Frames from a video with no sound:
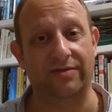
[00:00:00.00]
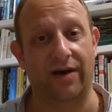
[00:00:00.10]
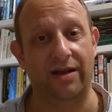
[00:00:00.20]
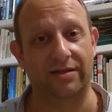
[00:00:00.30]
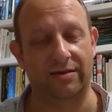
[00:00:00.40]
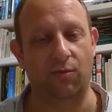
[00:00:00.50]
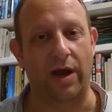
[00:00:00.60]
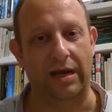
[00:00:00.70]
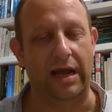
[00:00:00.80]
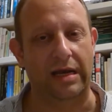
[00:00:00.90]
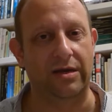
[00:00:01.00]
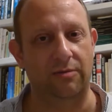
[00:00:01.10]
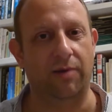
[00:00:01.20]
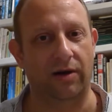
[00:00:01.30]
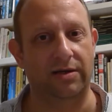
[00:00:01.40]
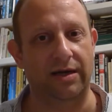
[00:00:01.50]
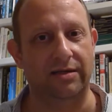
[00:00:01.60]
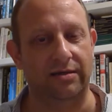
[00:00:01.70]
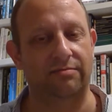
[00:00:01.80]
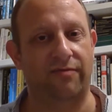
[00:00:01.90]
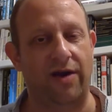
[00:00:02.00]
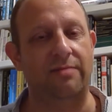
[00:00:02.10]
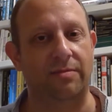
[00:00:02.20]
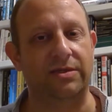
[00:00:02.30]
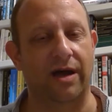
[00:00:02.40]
into politics and framed themselves as